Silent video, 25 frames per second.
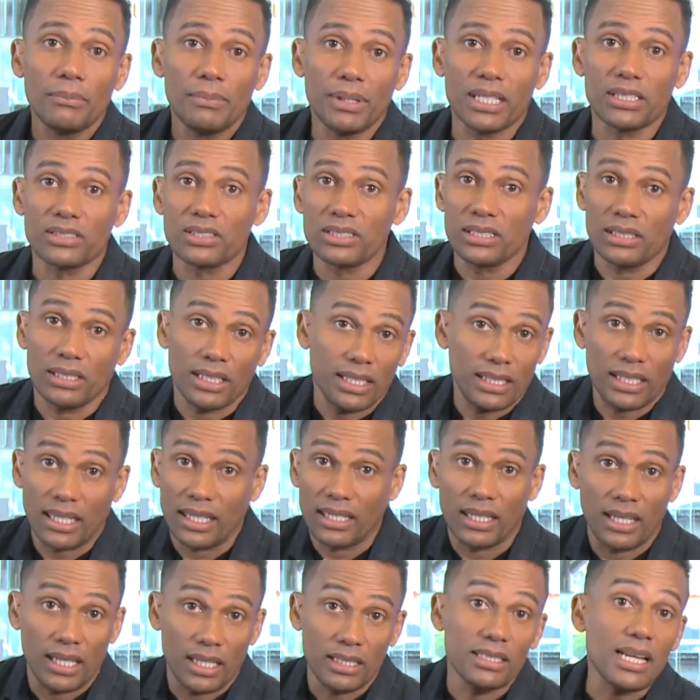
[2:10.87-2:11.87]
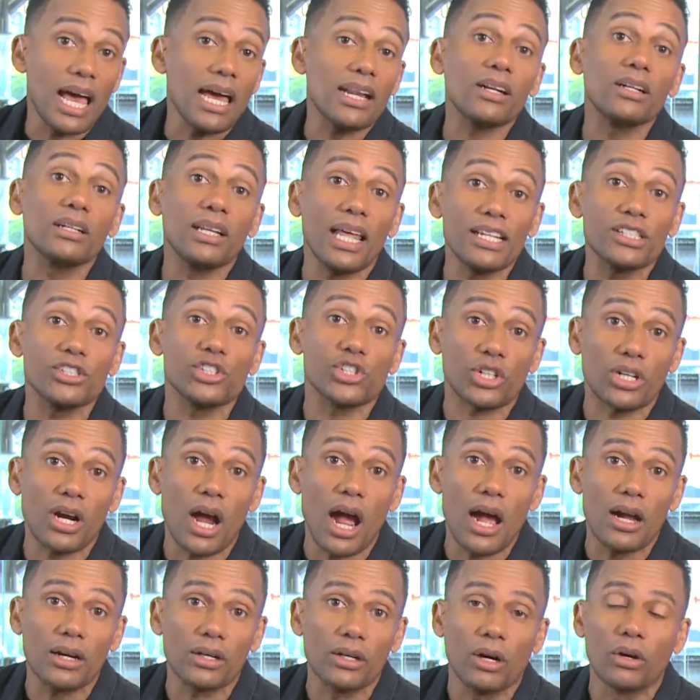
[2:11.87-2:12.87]
Because and not unlike
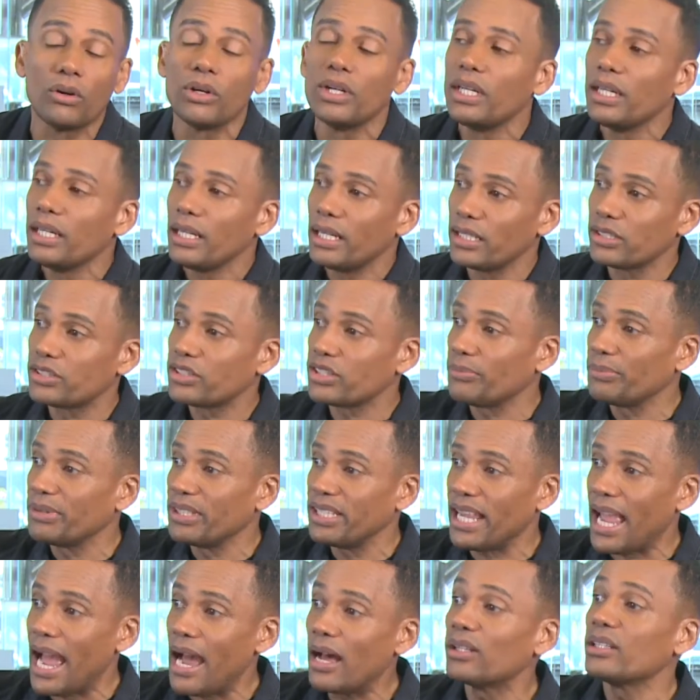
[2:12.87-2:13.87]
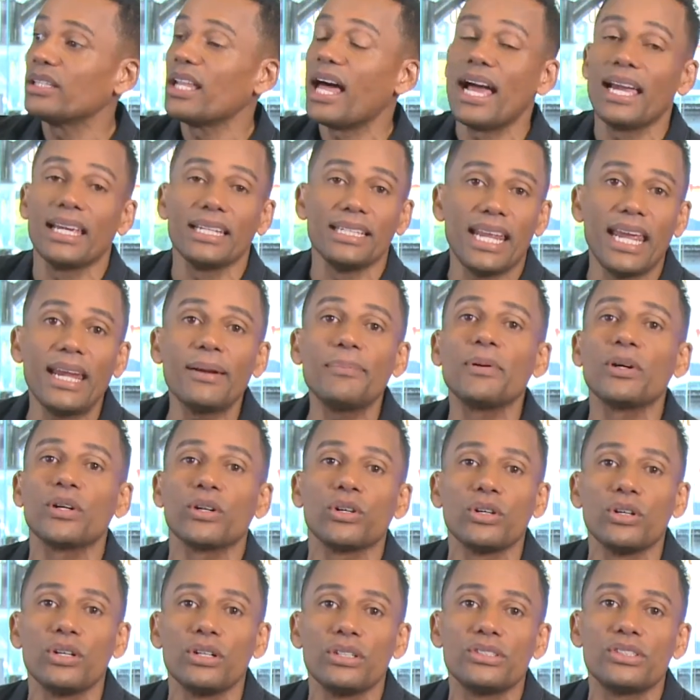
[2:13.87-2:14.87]
Chicago, in some of the outlying
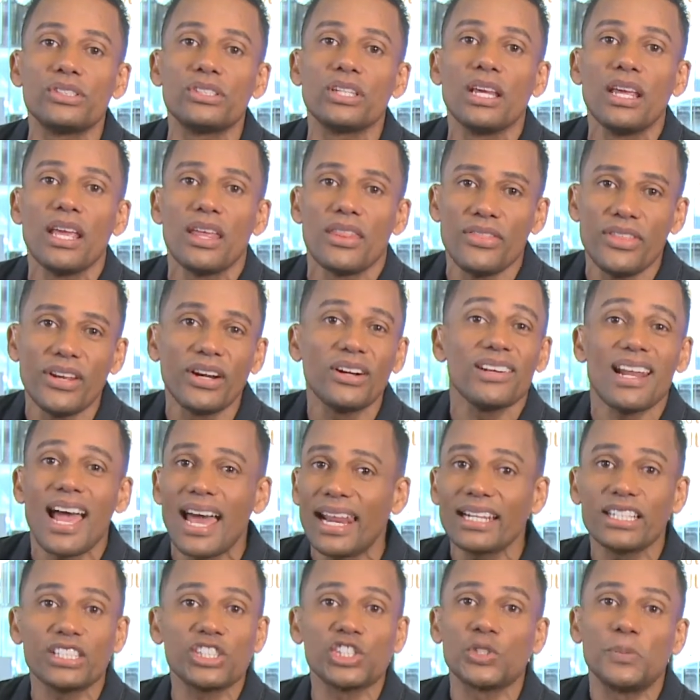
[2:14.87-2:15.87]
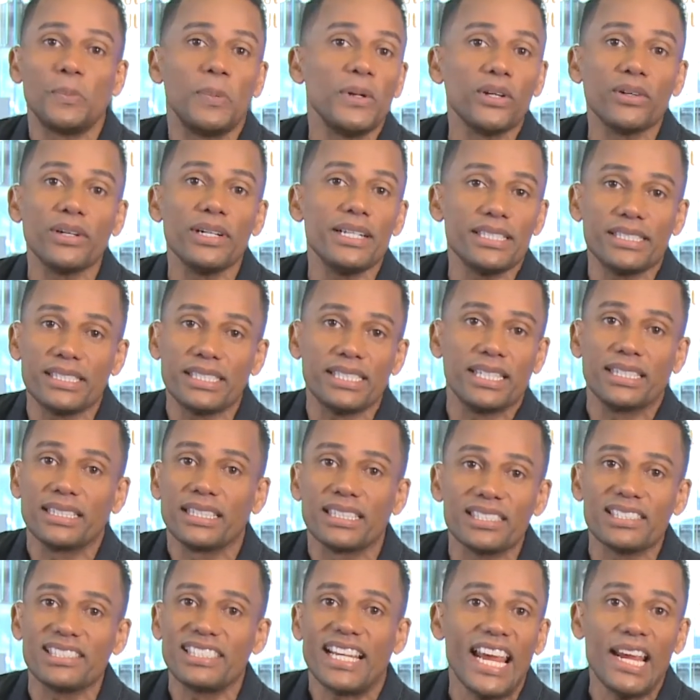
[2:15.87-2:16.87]
neighborhoods, they're not experiencing
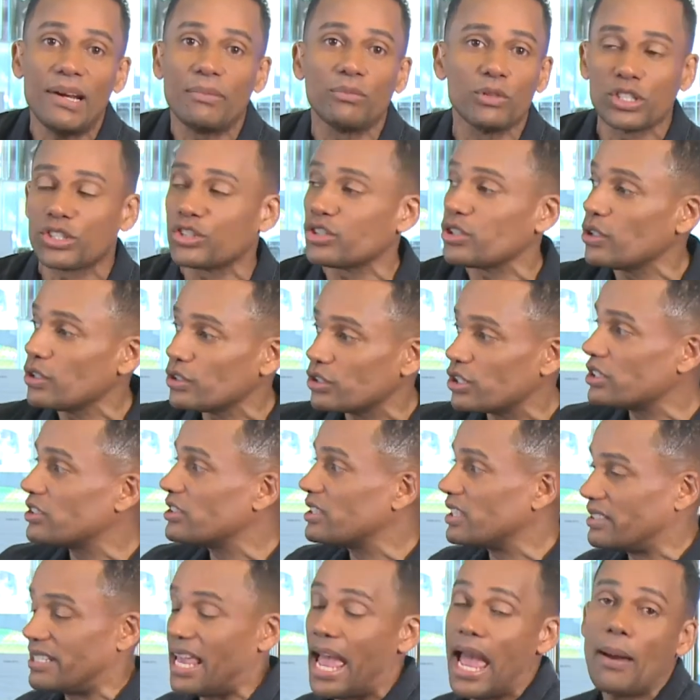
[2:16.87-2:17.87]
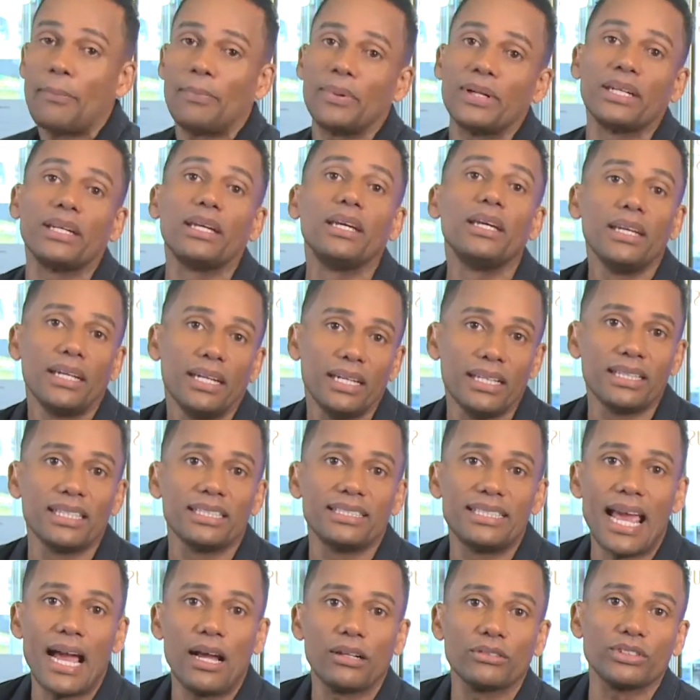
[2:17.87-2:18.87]
the same resurgence that's happening in
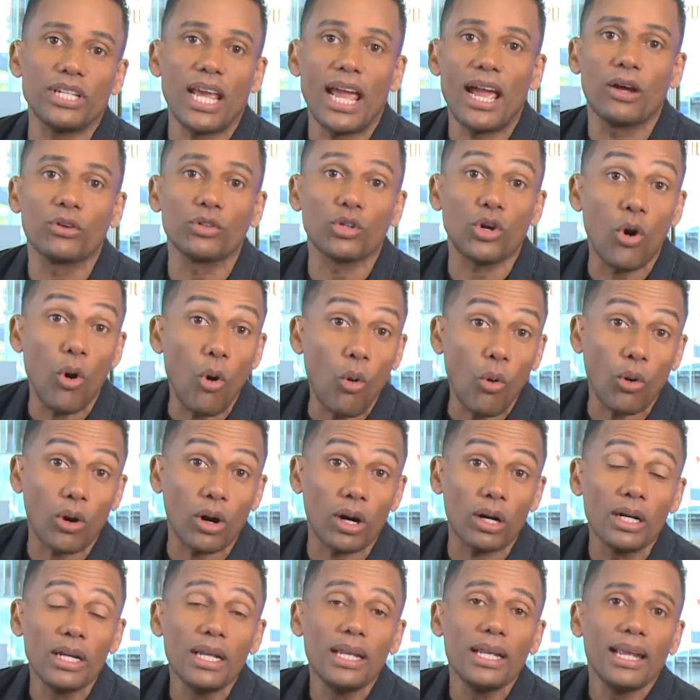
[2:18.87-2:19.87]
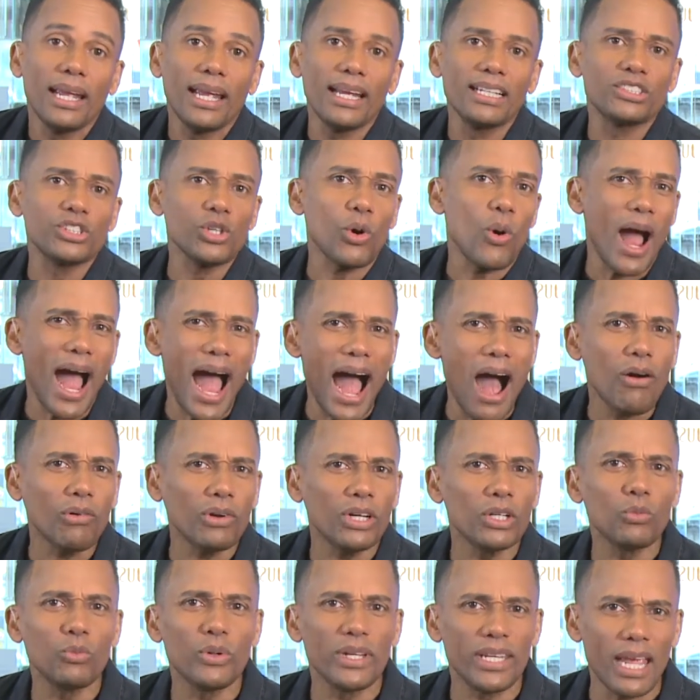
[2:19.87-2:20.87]
the downtown core. And so how
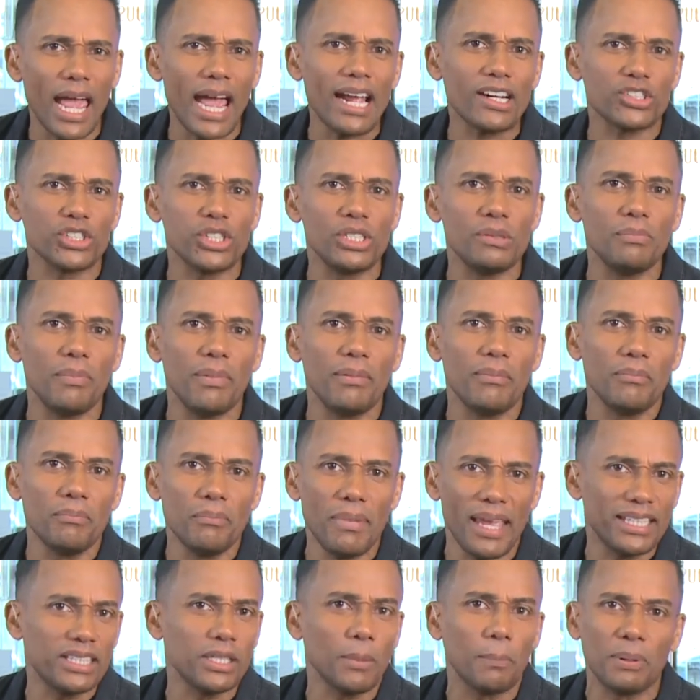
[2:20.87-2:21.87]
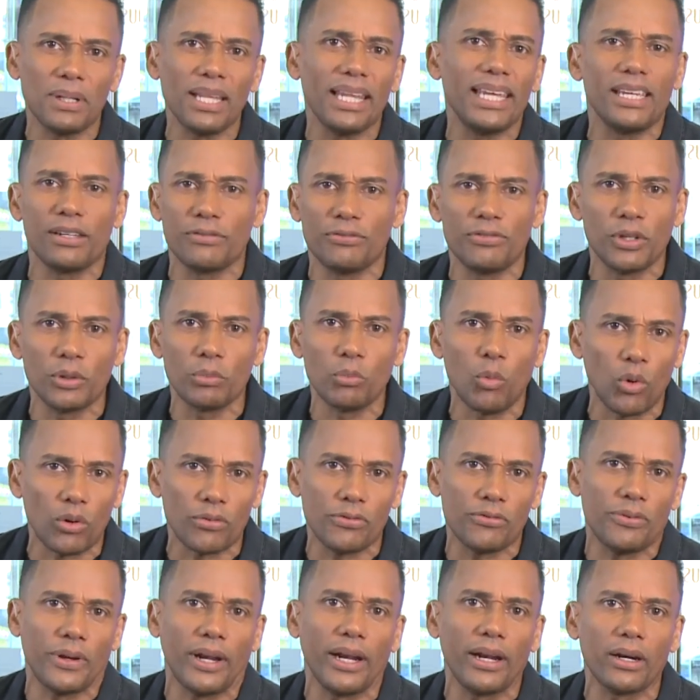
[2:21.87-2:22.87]
can we actually make the playing field
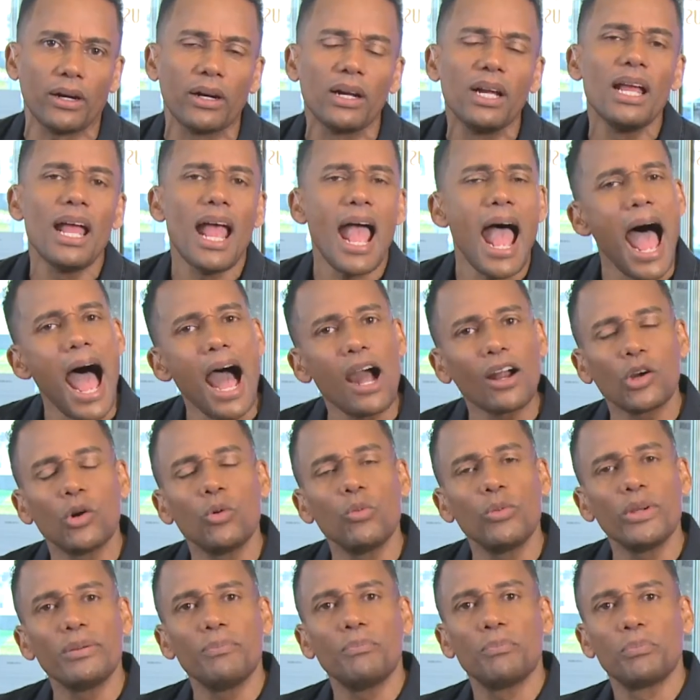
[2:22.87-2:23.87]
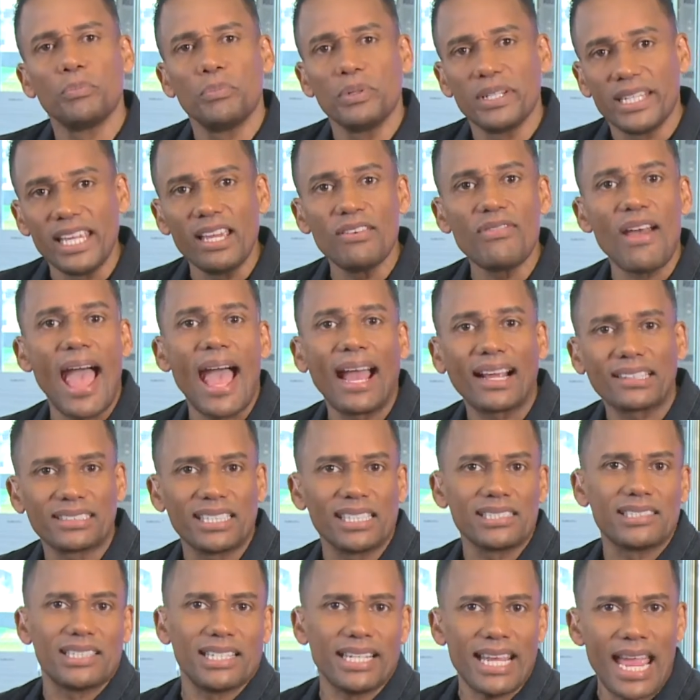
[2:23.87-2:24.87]
more fair? How can we give
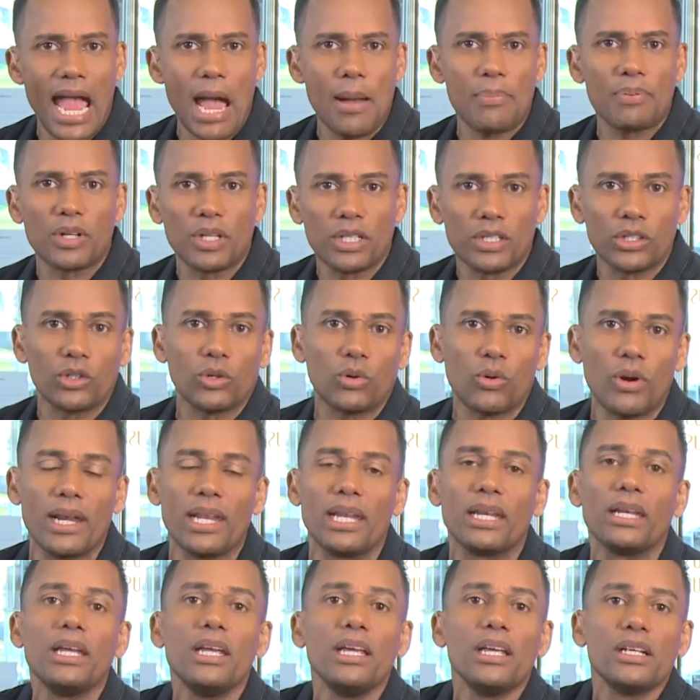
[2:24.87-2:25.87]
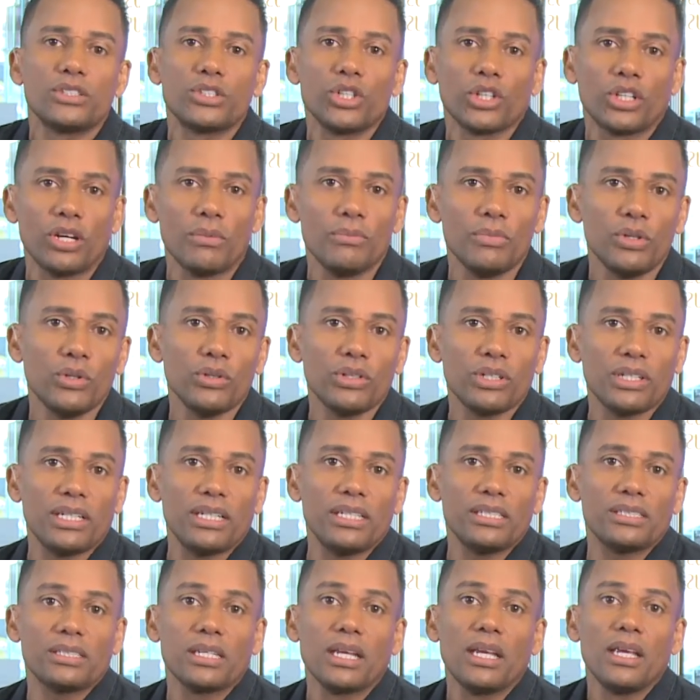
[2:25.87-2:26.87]
access to capital and credit to
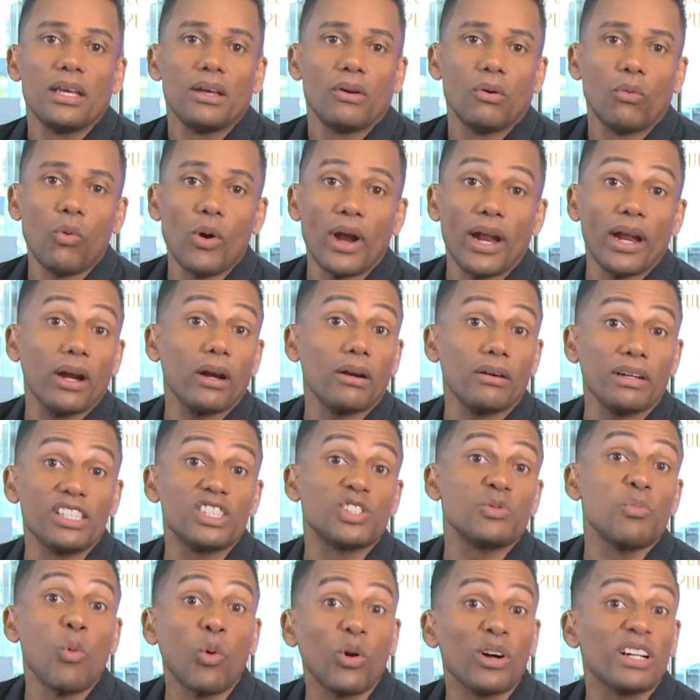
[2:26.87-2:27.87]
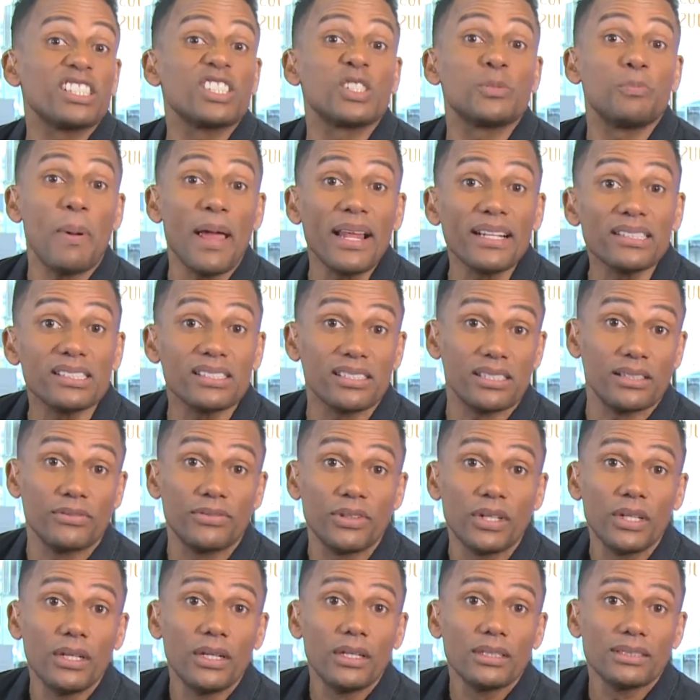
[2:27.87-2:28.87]
communities where it's more
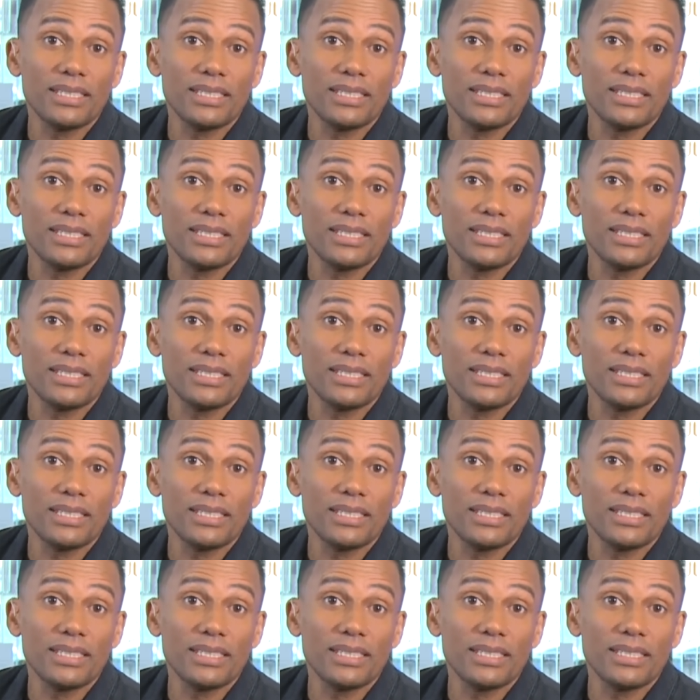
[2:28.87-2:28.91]
expensive